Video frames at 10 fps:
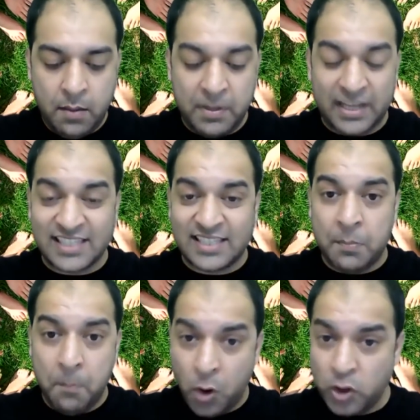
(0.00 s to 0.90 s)
Because
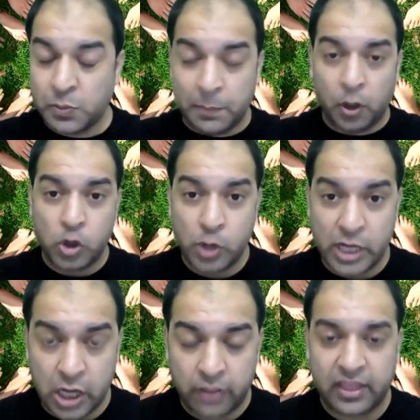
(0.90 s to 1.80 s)
most people are doing
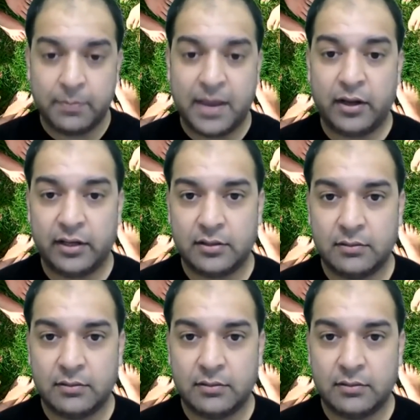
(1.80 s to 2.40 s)
nothing about it.